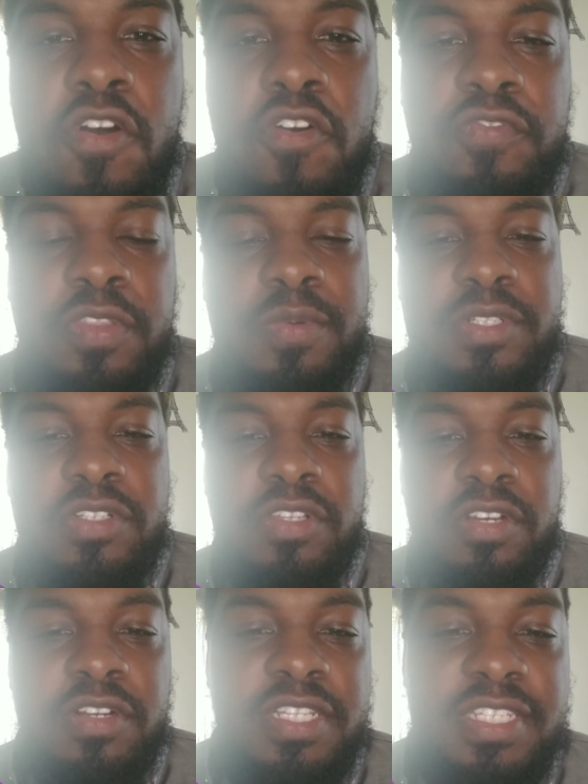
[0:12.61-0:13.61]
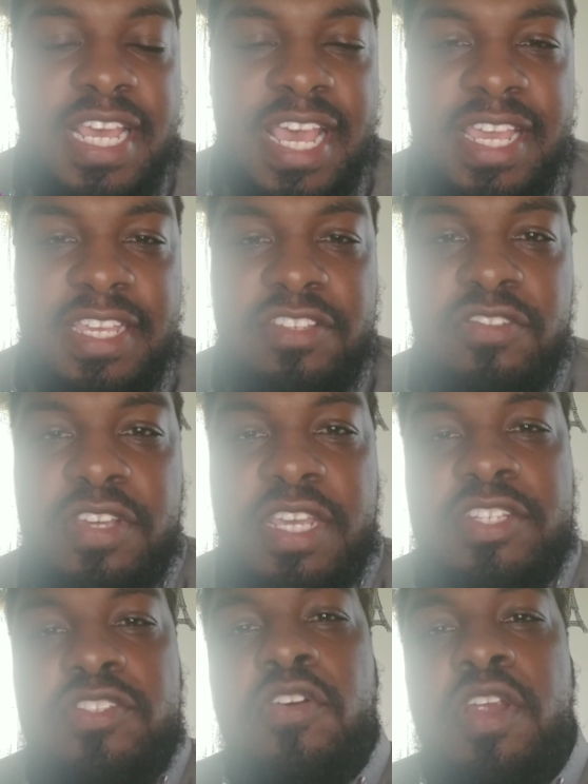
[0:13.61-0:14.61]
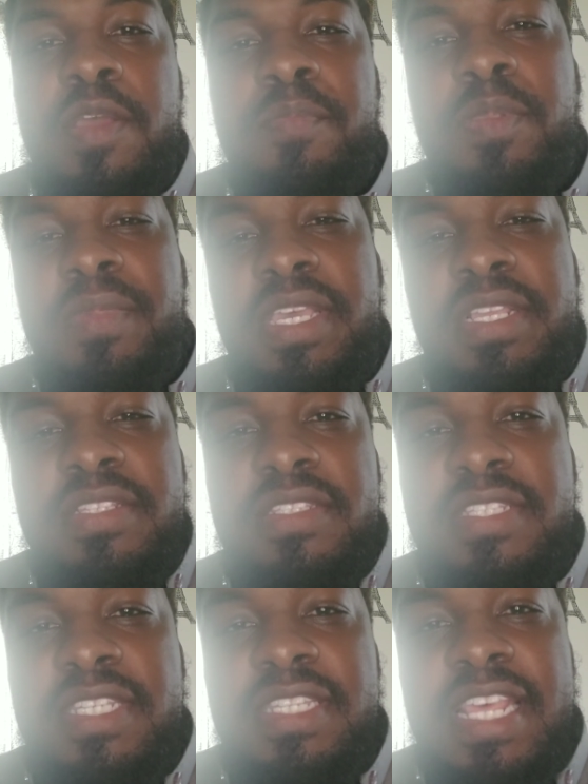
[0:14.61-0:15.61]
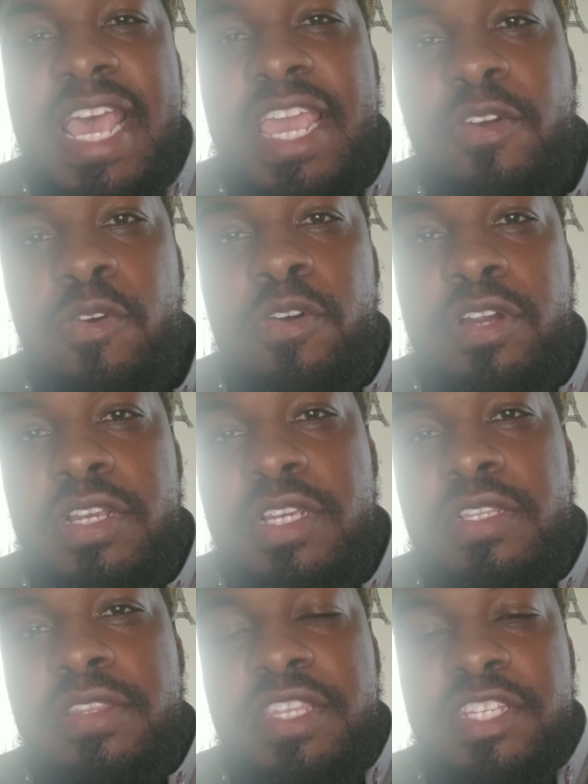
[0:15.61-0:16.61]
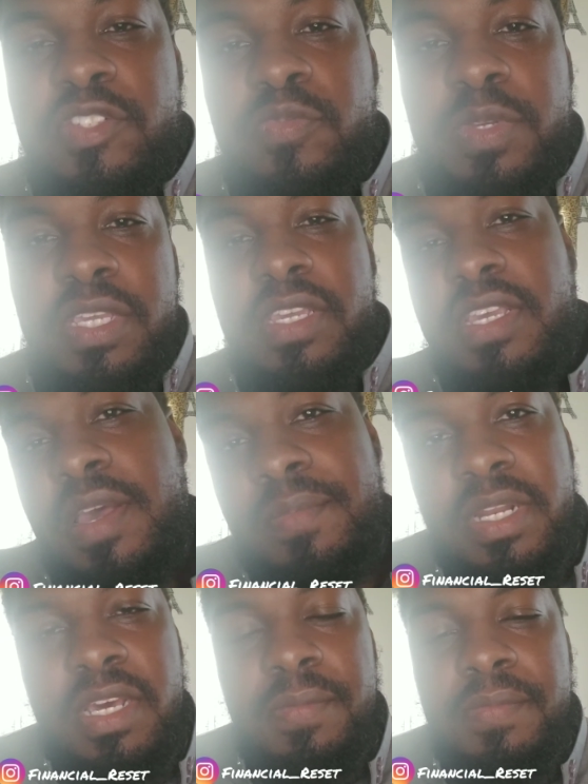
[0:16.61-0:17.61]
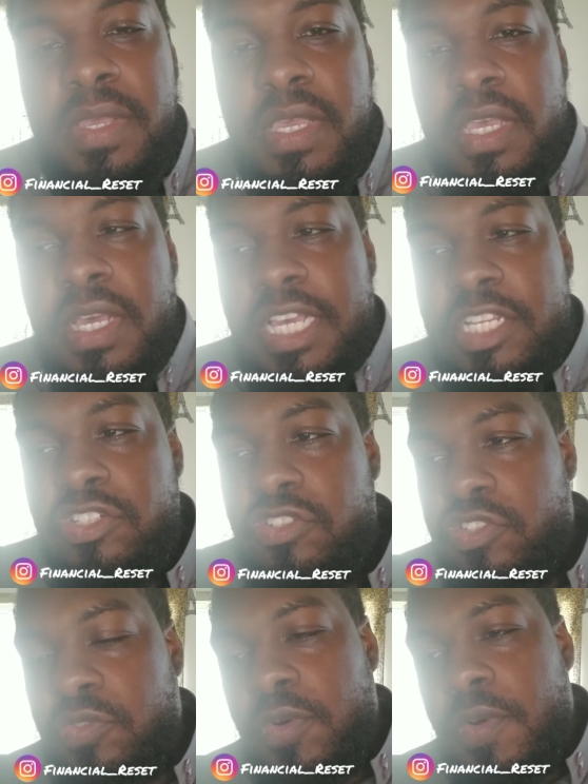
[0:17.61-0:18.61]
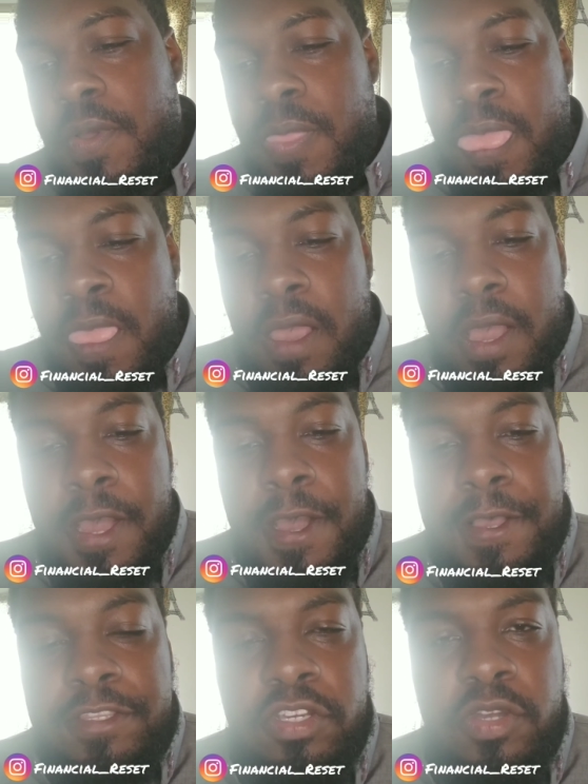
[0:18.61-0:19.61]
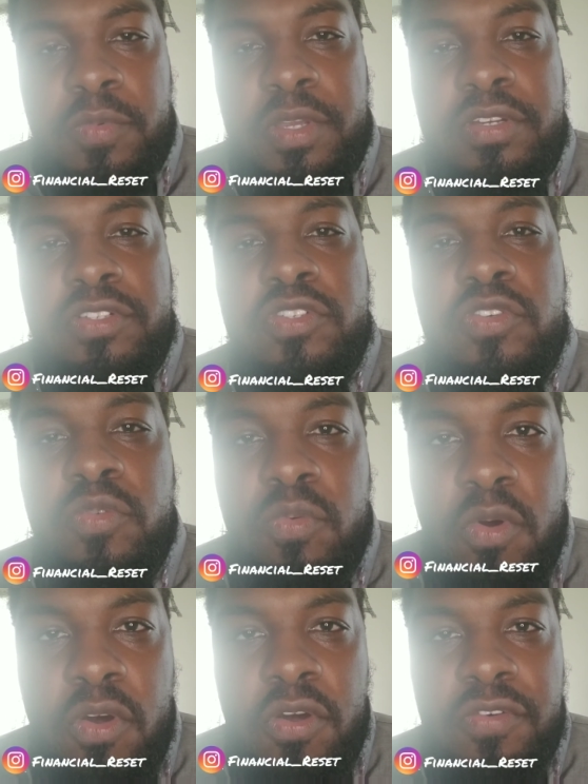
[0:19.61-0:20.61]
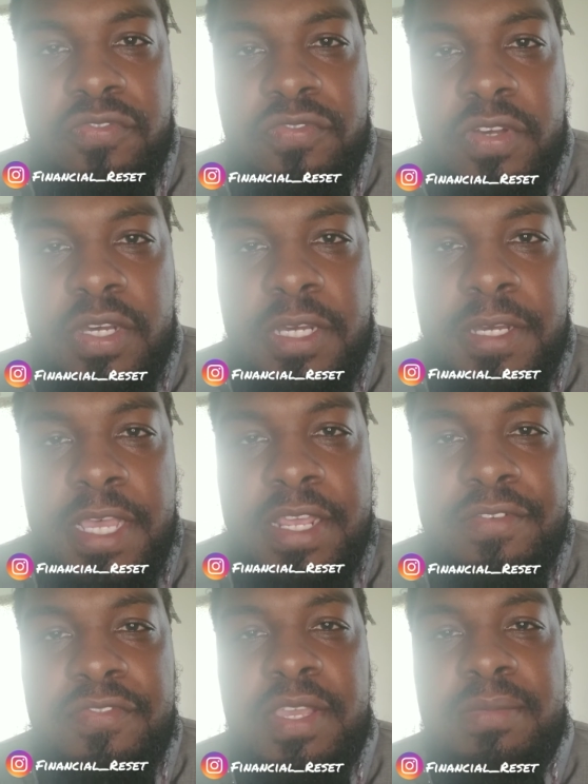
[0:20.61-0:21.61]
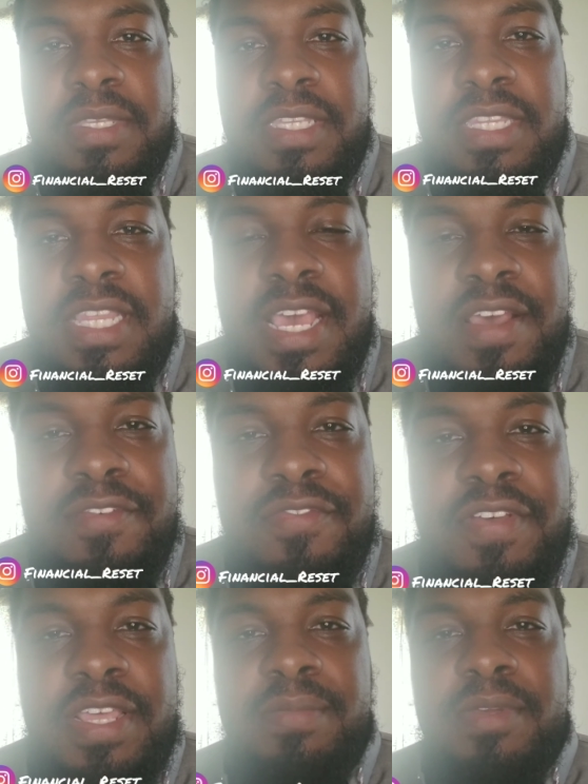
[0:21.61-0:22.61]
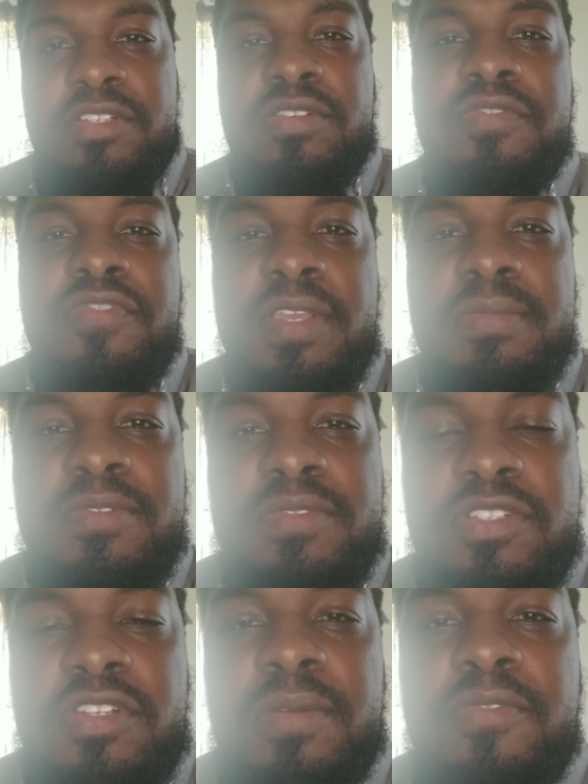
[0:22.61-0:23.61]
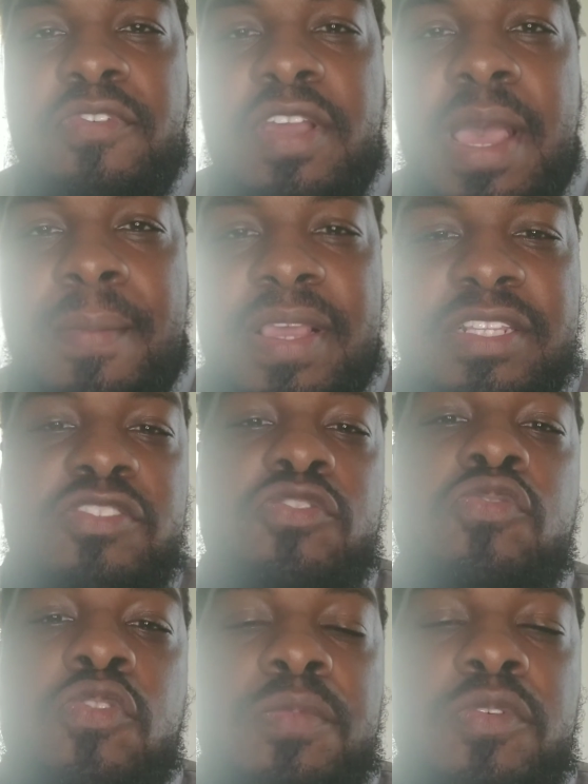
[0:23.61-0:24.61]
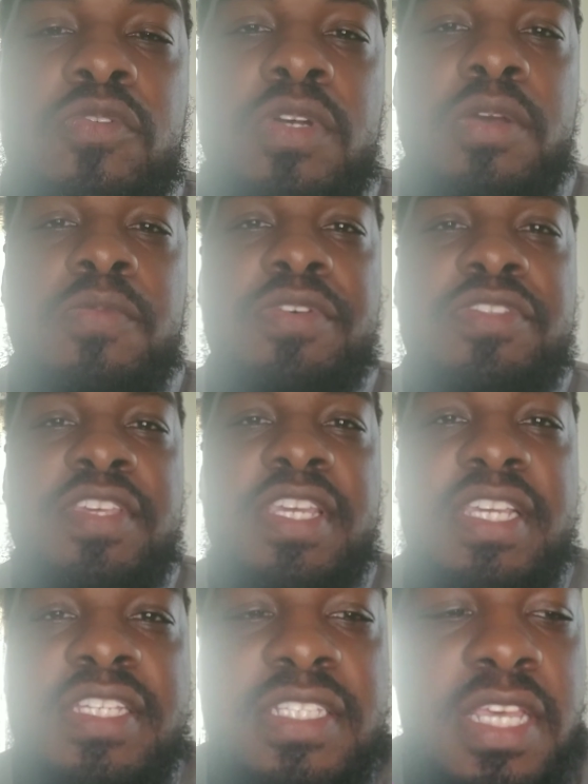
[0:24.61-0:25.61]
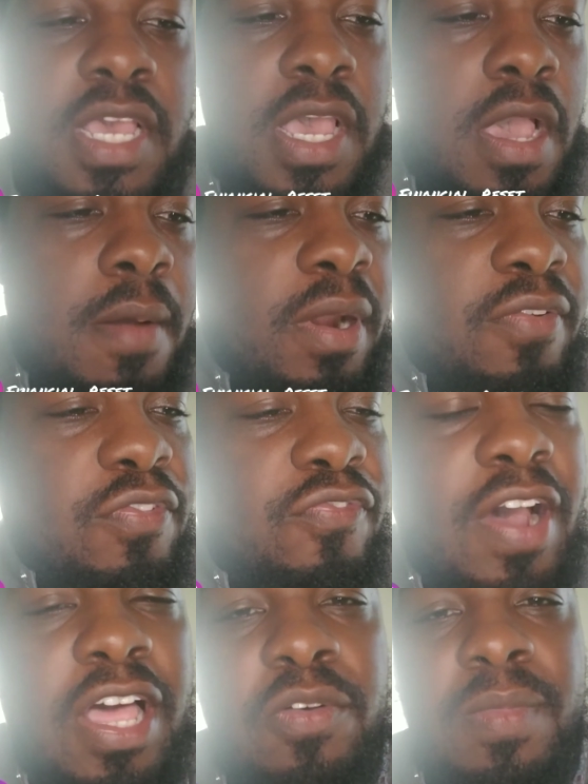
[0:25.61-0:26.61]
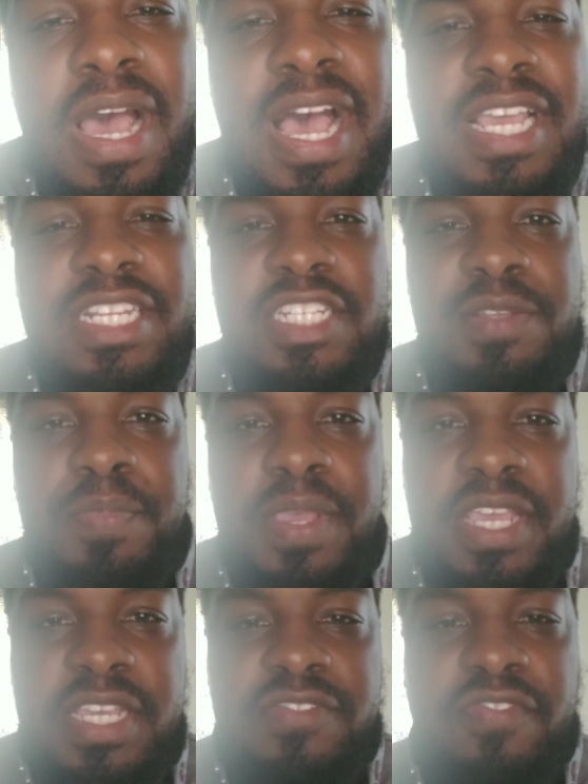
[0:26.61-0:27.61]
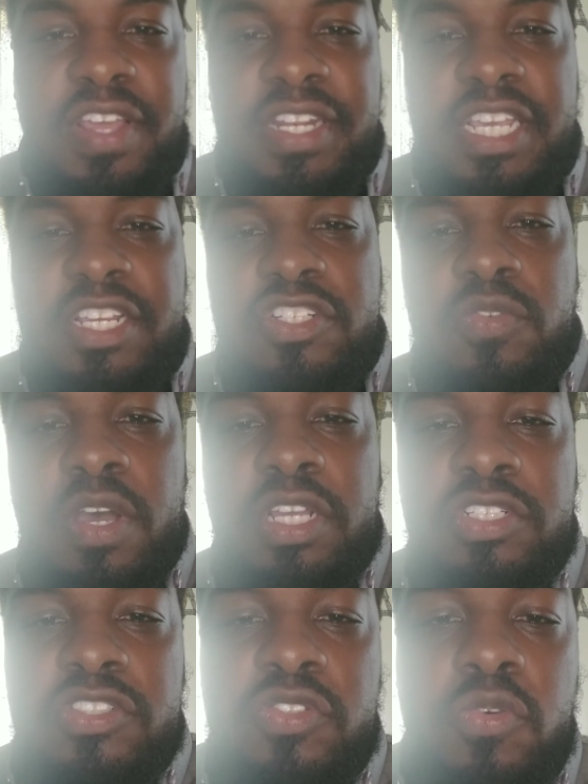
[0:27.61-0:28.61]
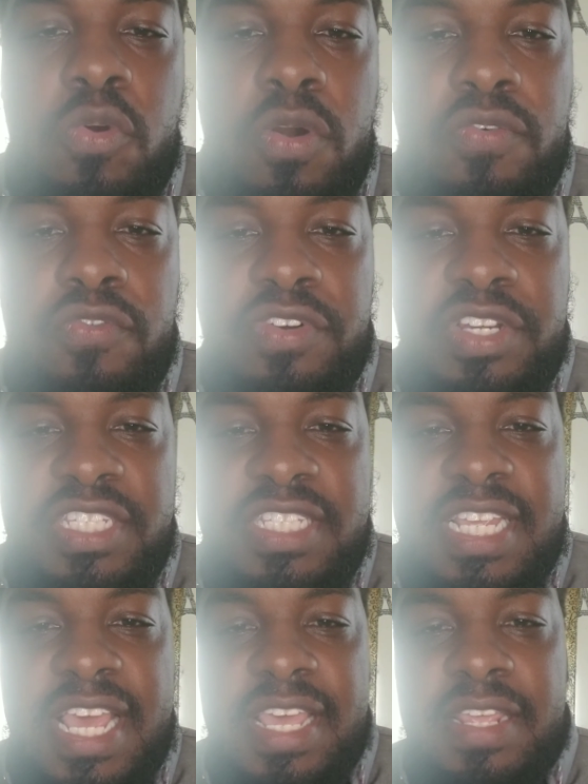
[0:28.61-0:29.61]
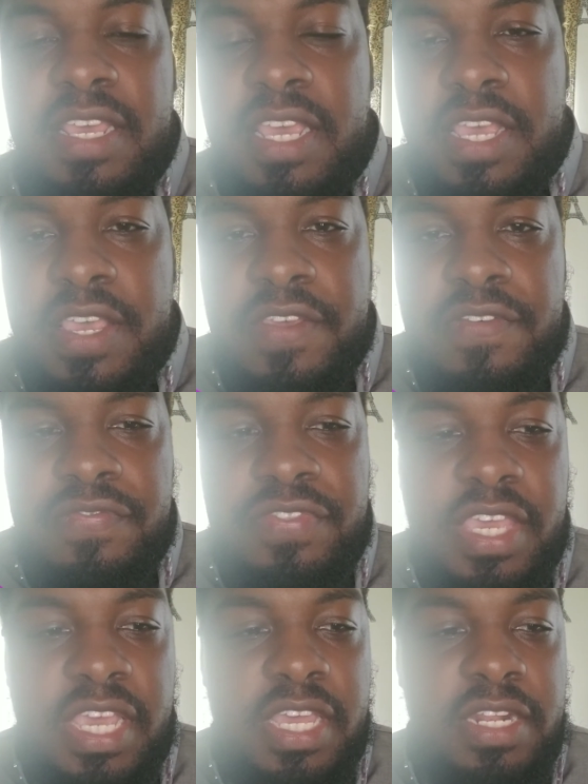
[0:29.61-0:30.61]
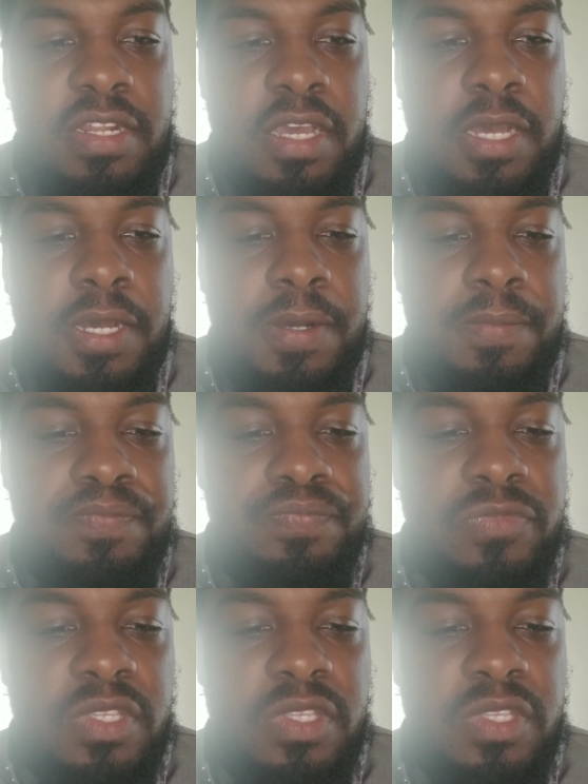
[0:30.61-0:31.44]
Hopefully what you learned today, you can start implementing today or this week coming up as usual. I took a week or two off, had a family death, had to make sure the family was straight before I got back to normal with things. But if you follow my IG page, financial_reset, then